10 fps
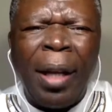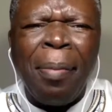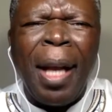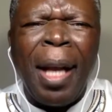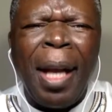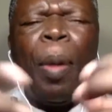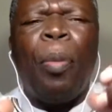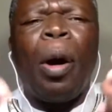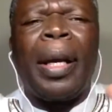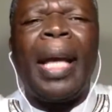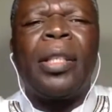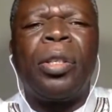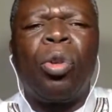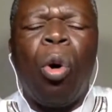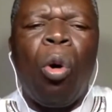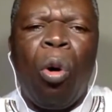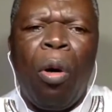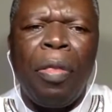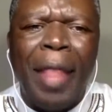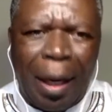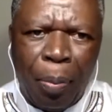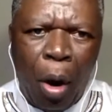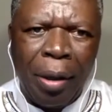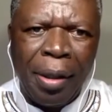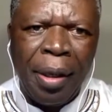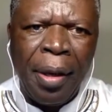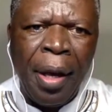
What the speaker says: makes people get to that point?